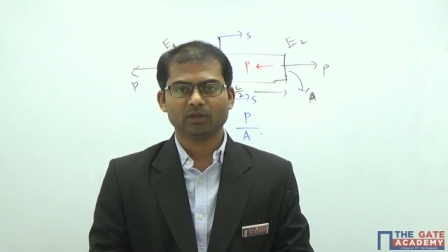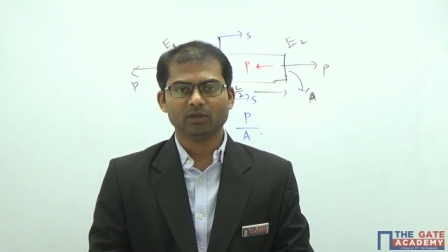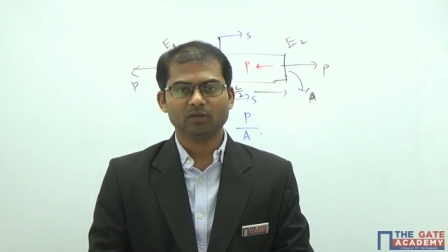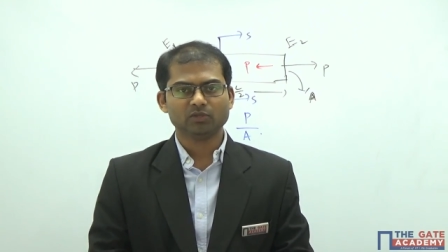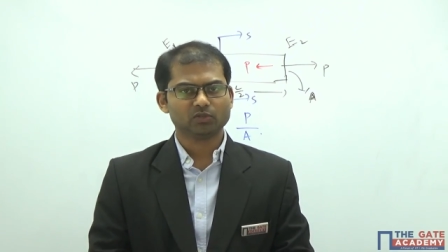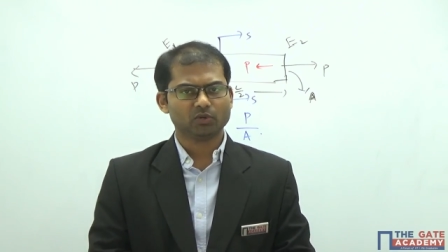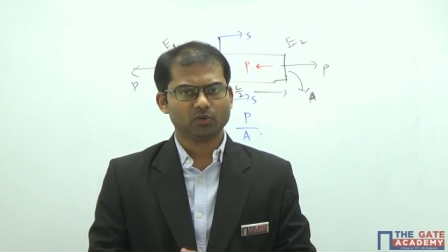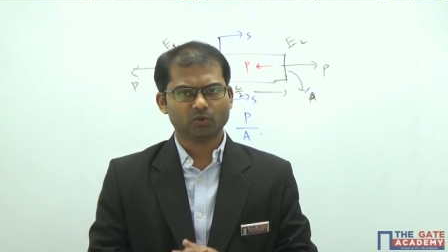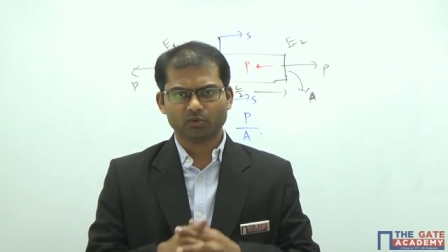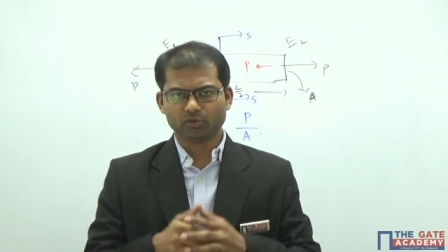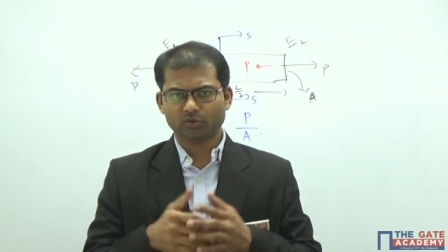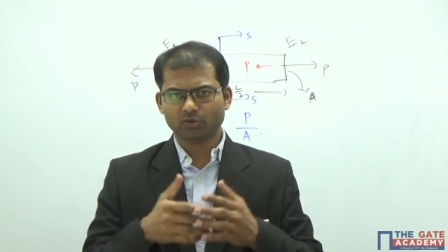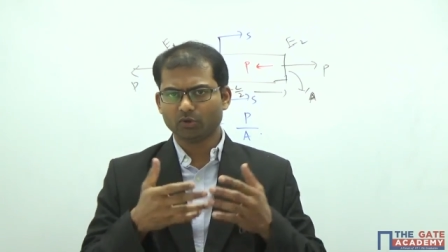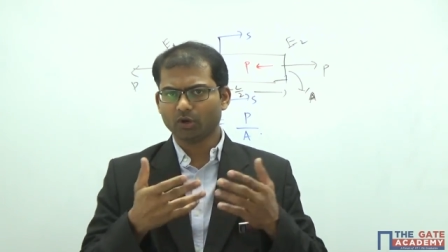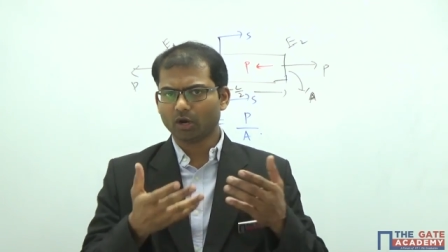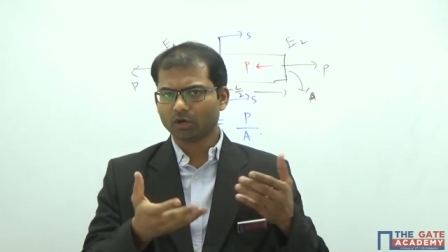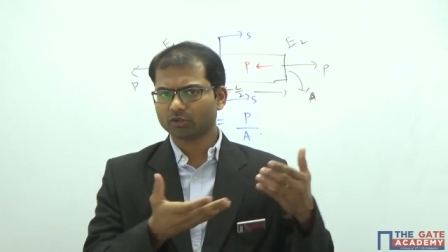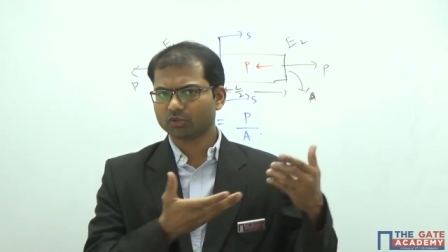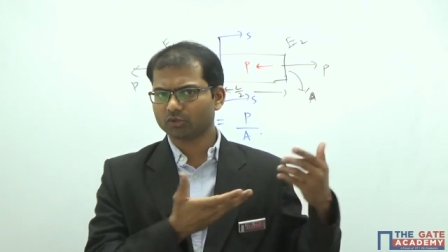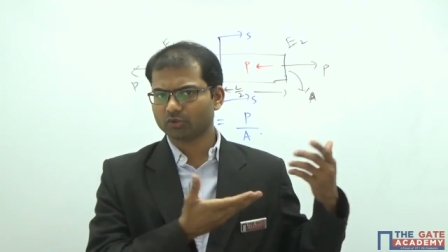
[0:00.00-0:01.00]
So you
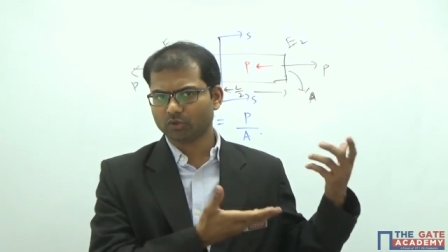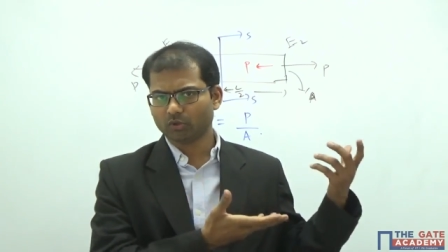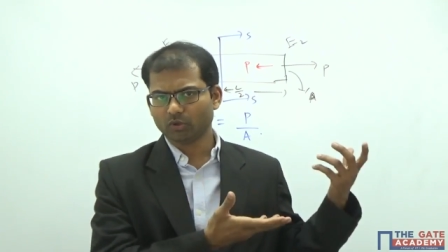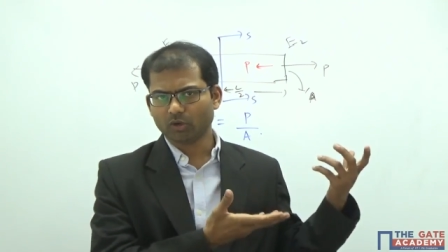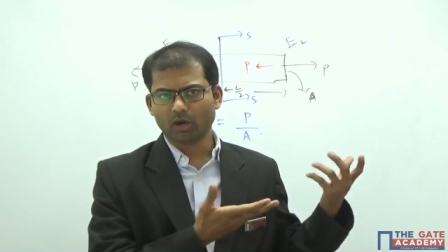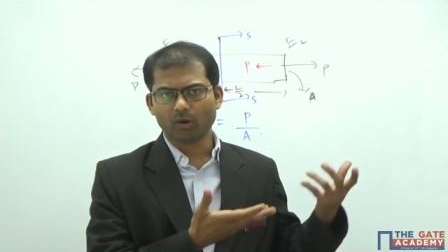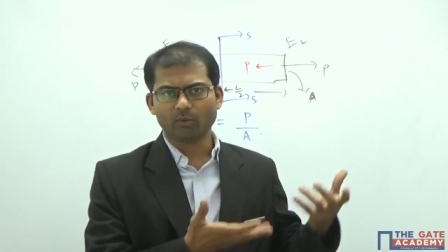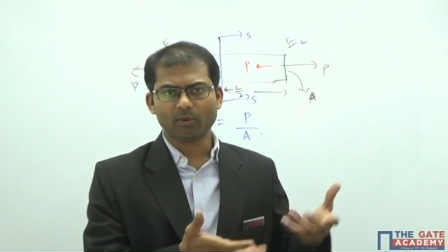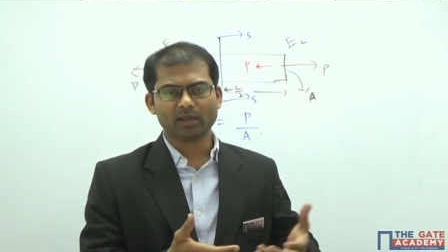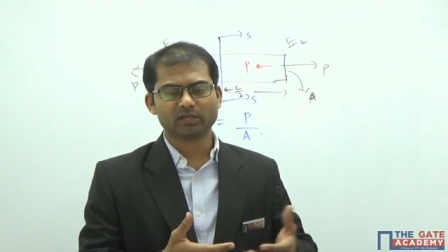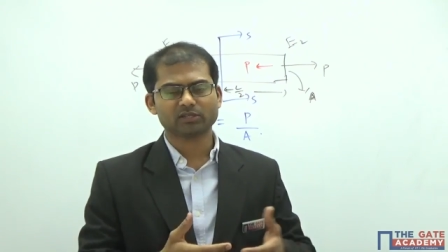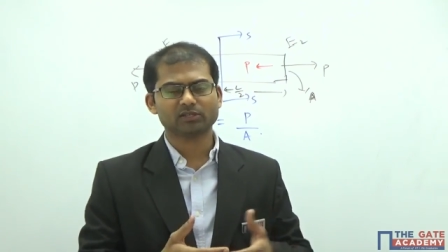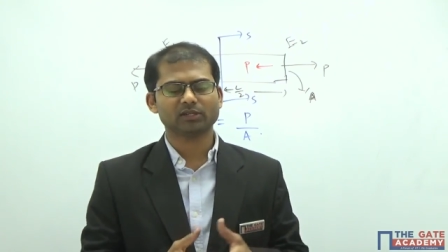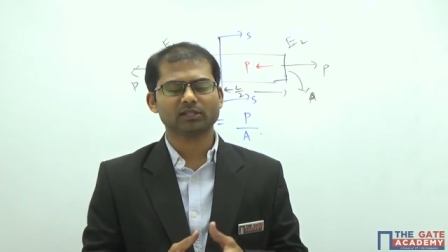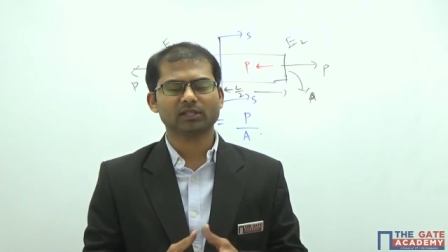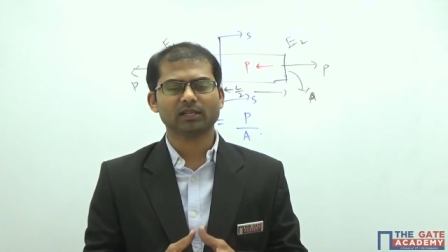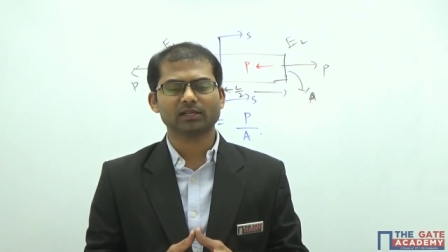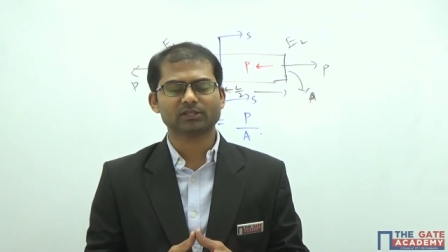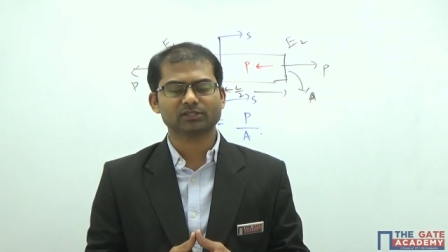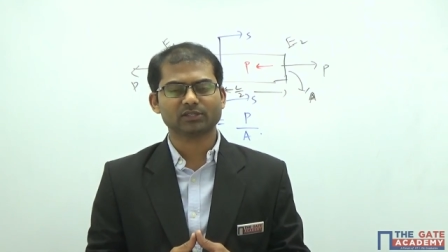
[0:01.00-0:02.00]
got to know how actually
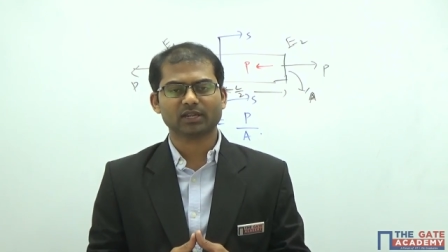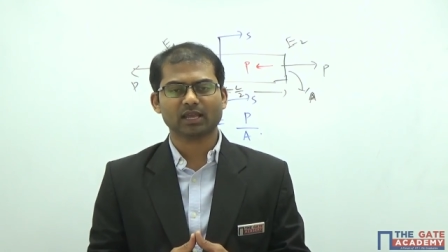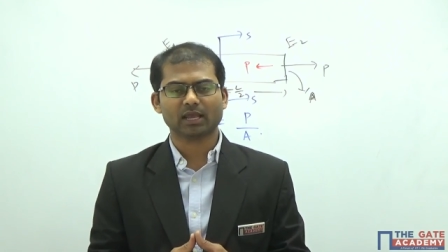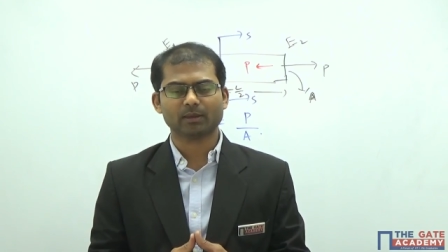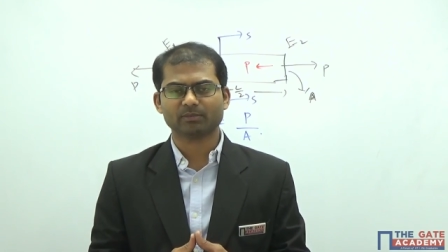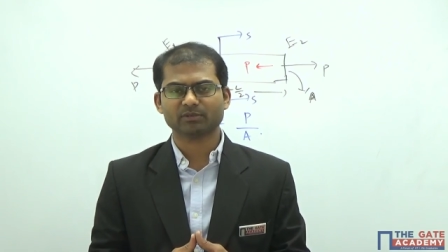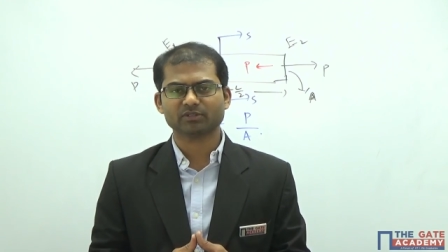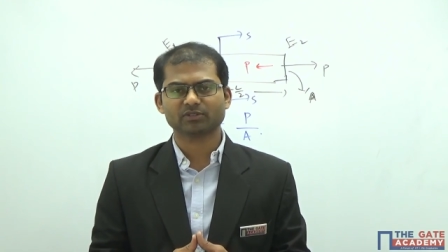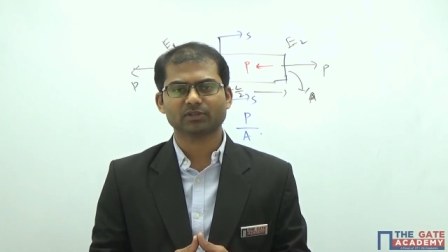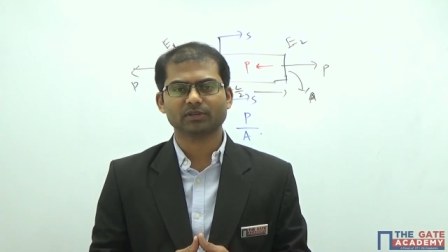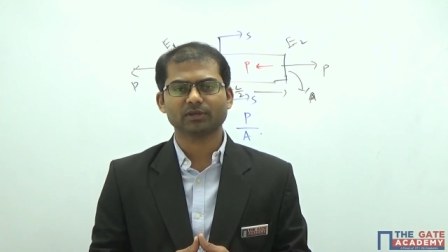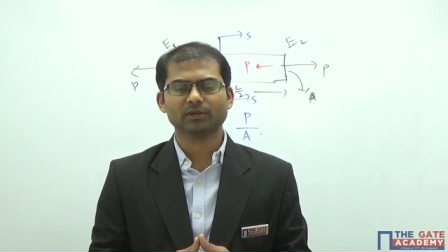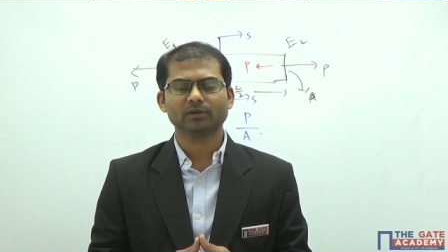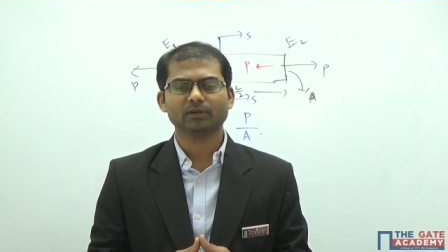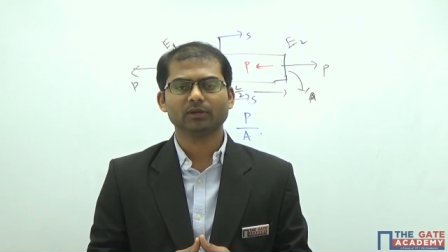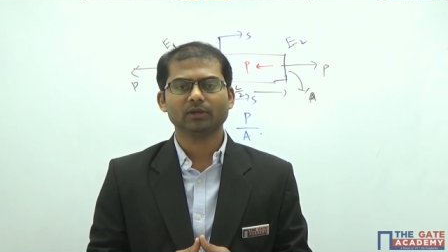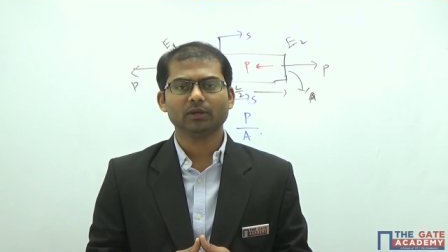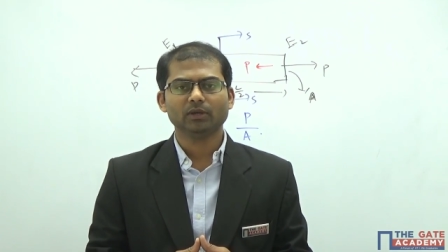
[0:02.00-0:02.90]
the lecture happens here.